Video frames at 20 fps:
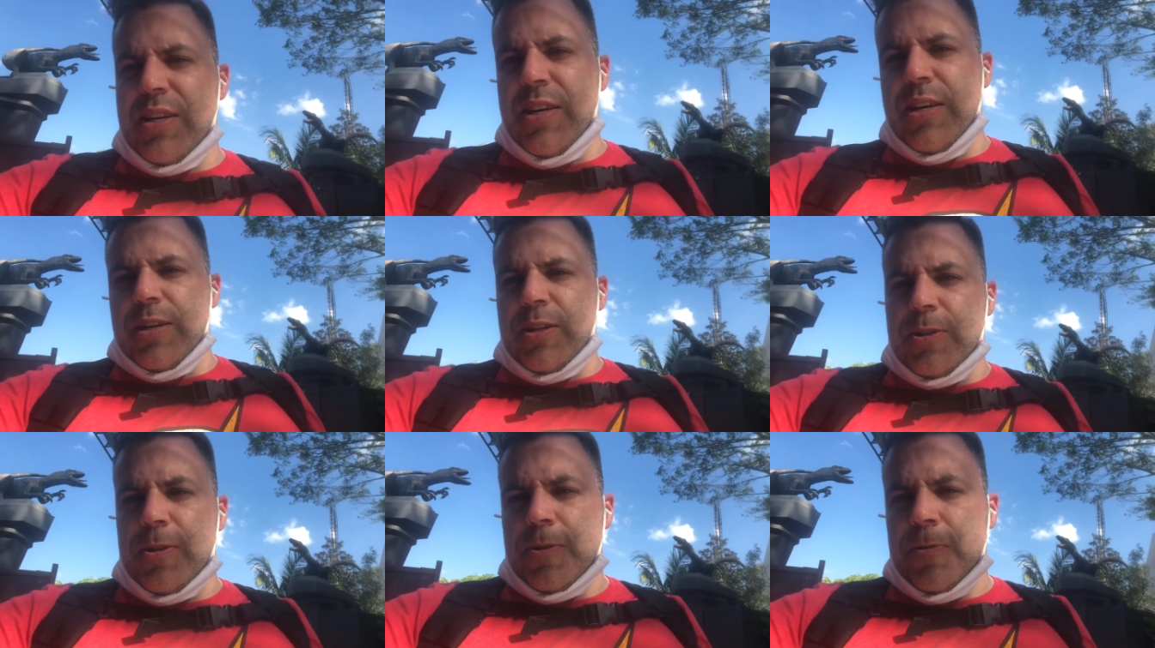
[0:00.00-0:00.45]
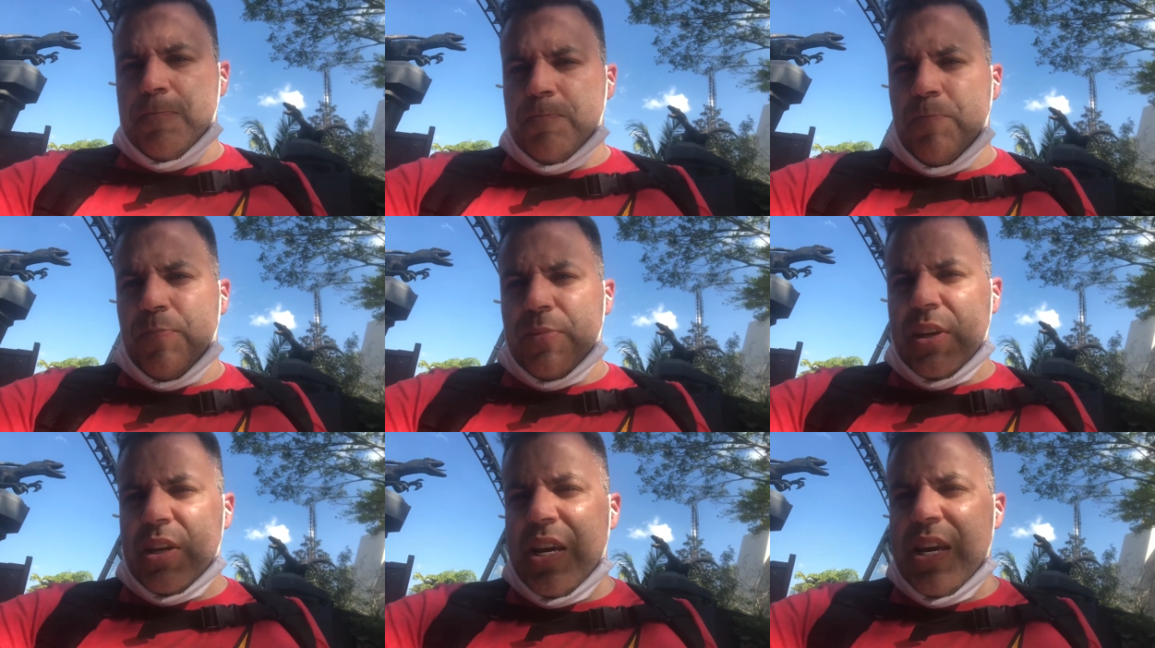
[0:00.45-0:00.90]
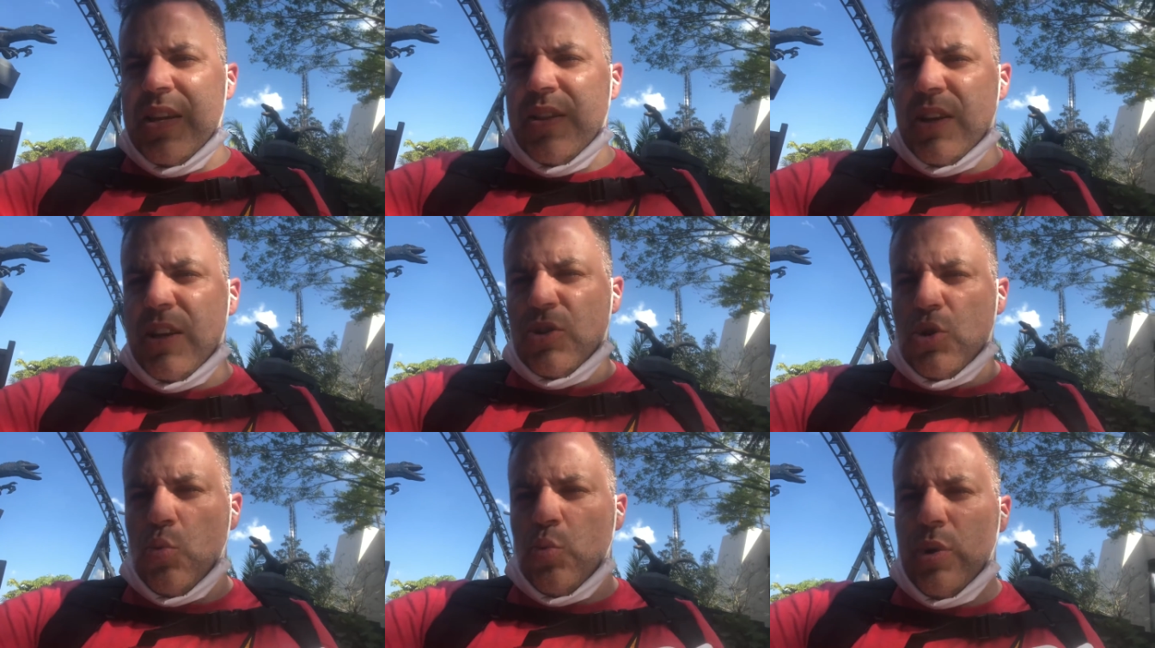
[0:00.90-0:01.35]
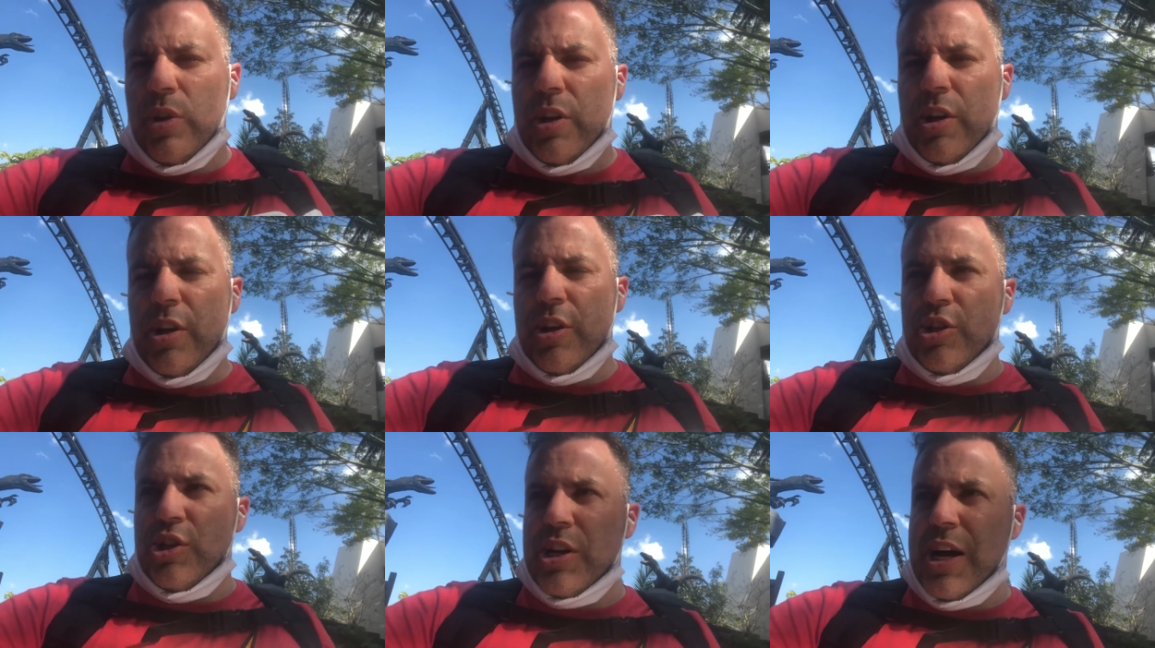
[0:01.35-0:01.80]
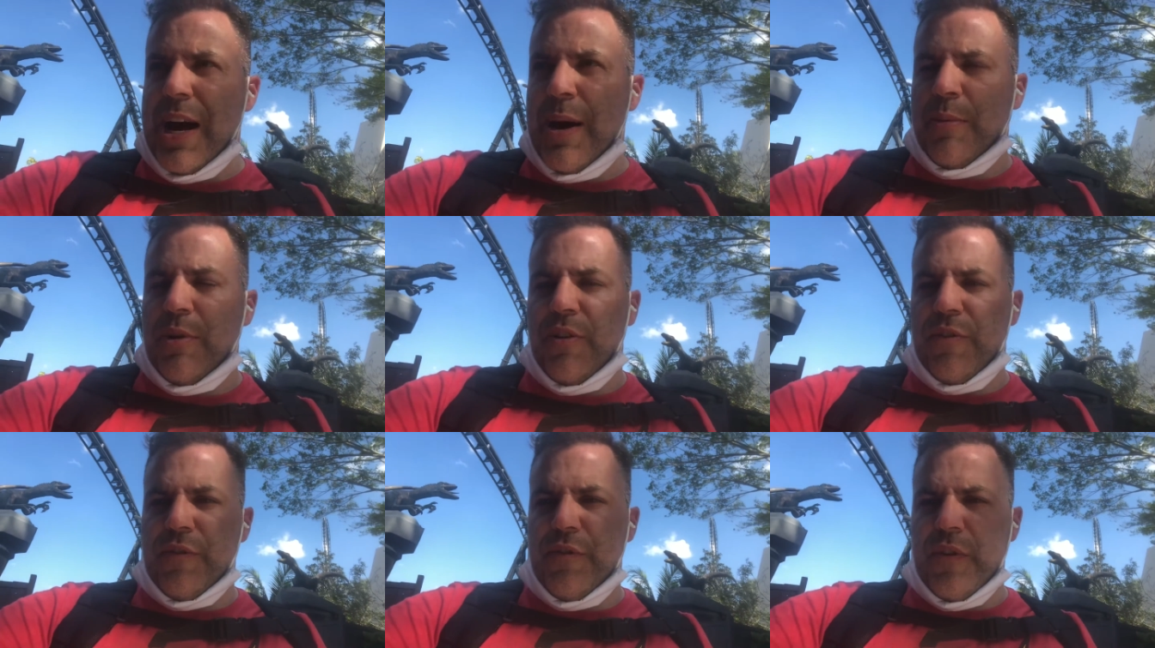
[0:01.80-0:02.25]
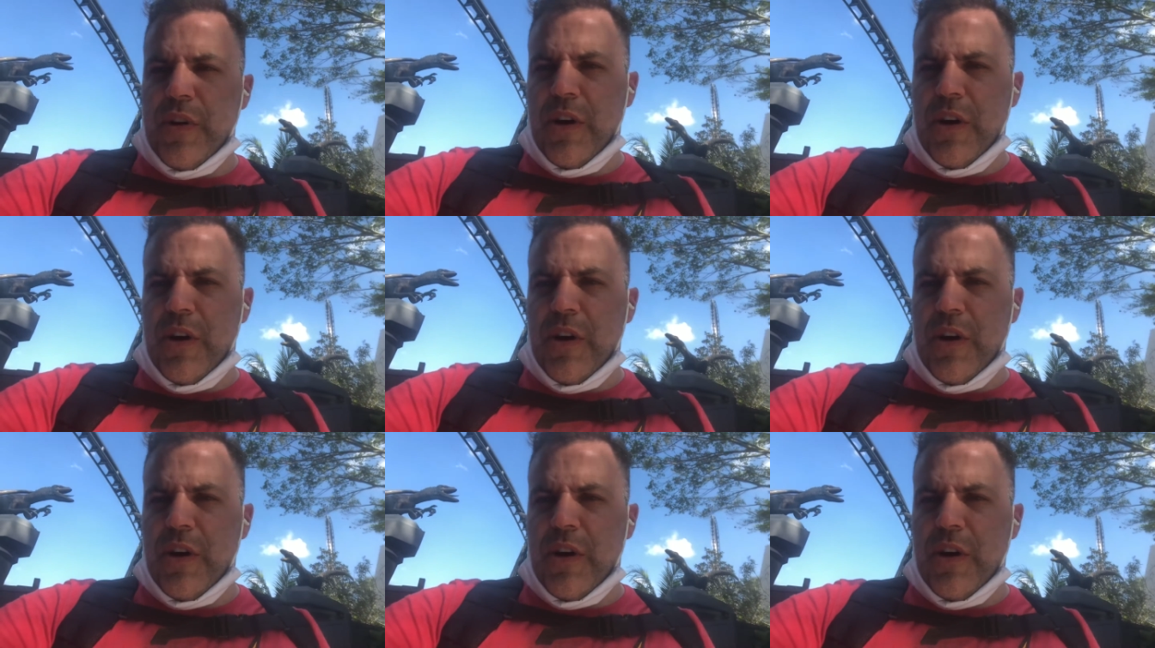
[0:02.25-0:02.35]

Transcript: is Keith does a really good job of,